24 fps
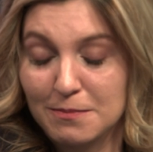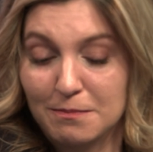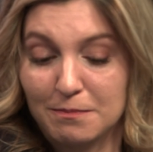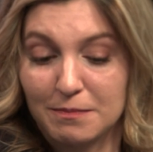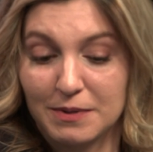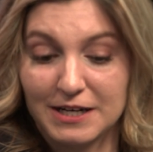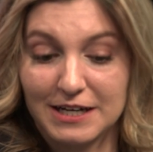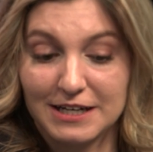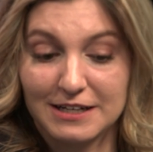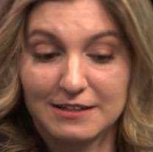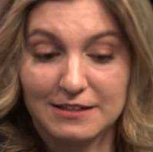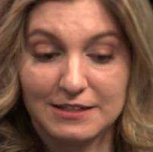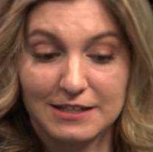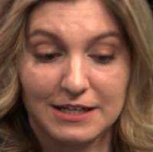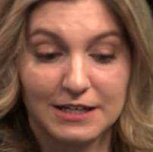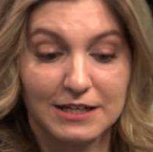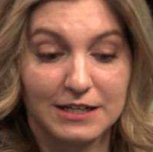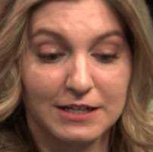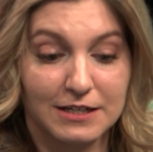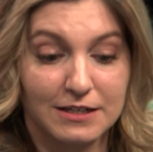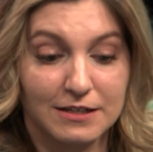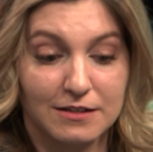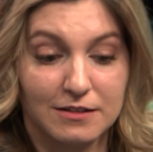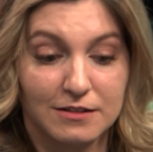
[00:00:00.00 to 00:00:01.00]
But I
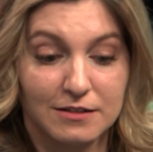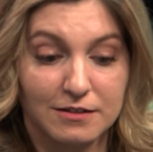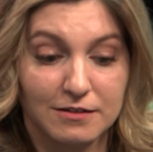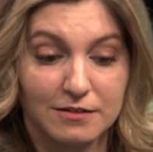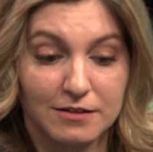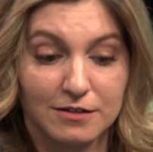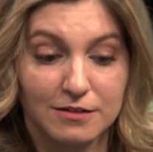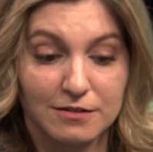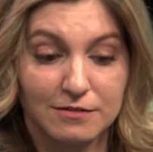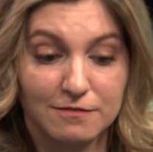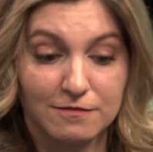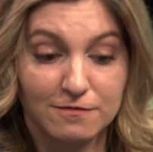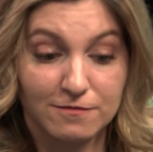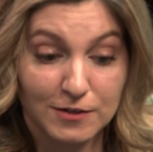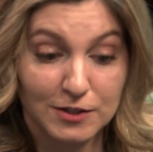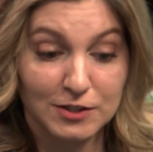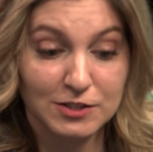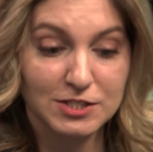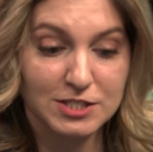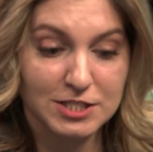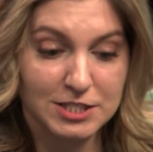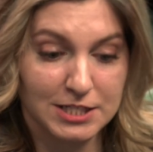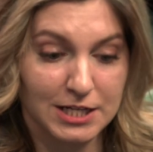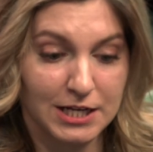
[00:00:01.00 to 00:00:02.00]
think the
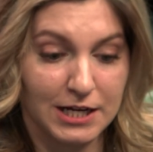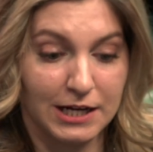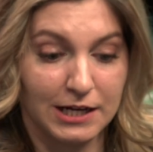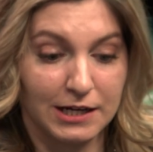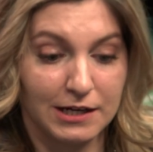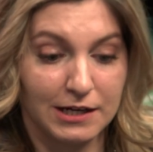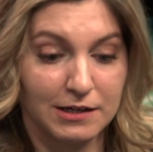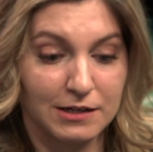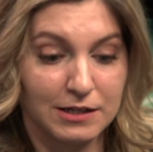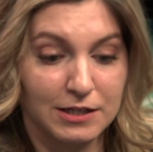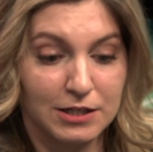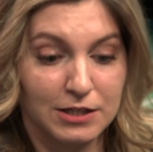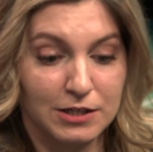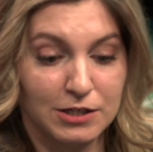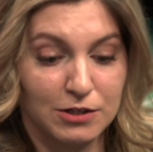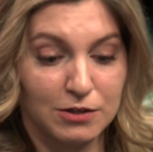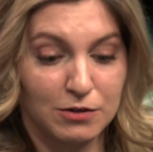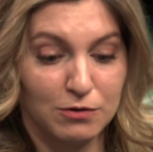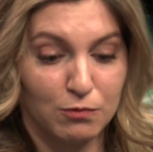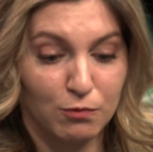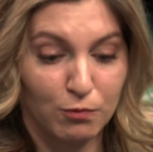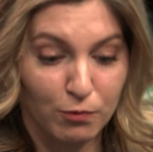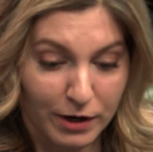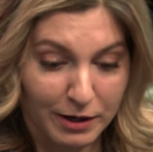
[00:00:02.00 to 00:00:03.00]
first thing
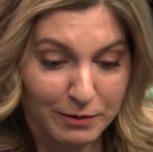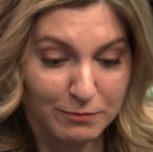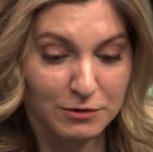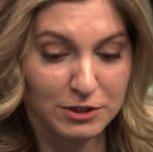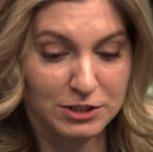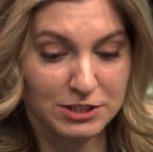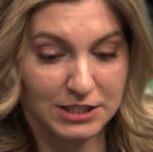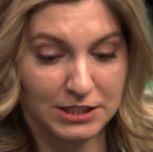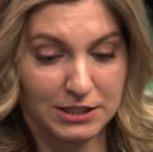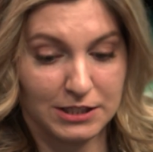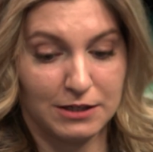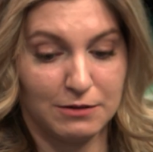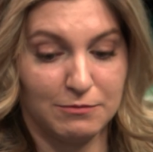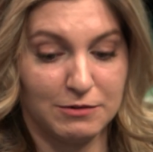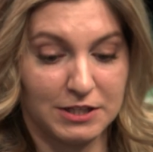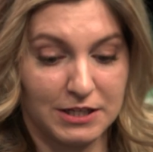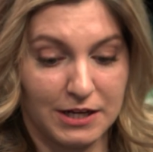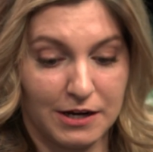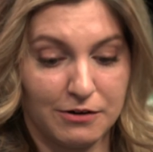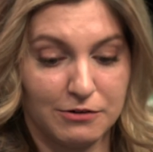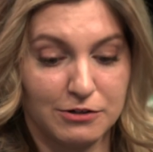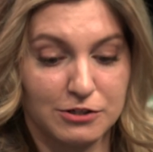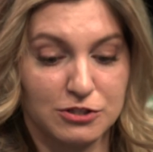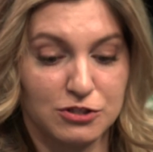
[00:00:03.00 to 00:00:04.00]
when we're dealing with
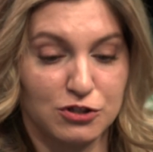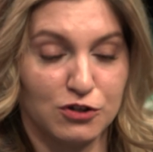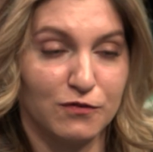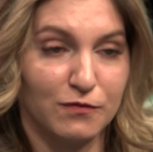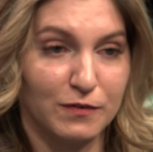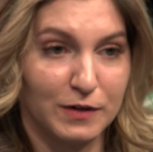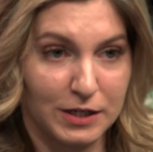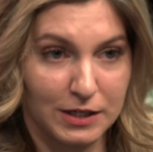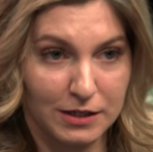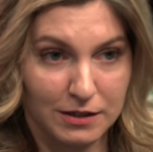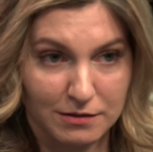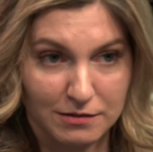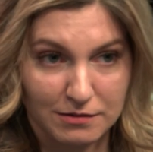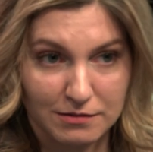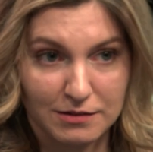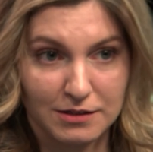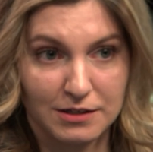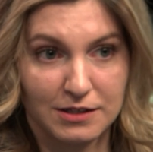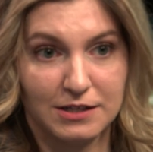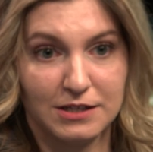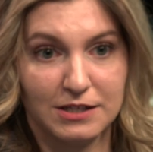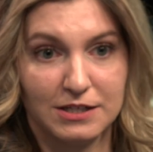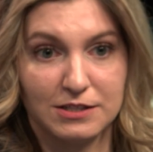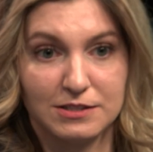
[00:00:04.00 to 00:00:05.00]
counter surfing
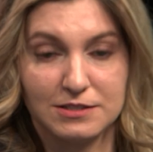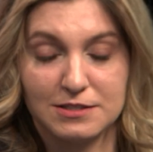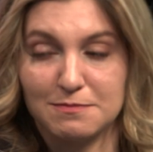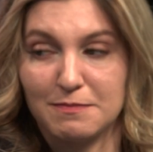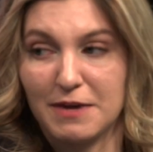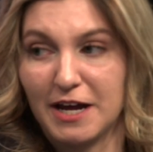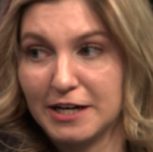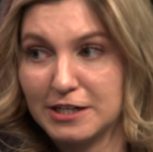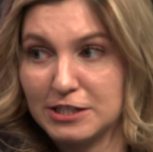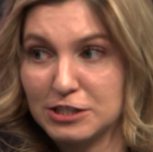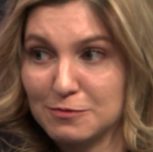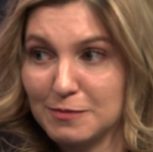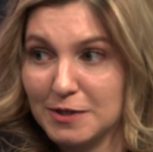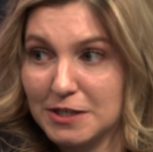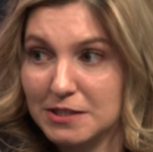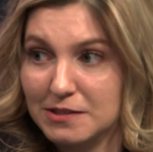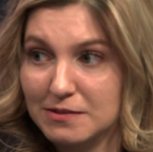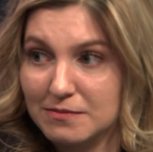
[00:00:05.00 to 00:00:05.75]
is management.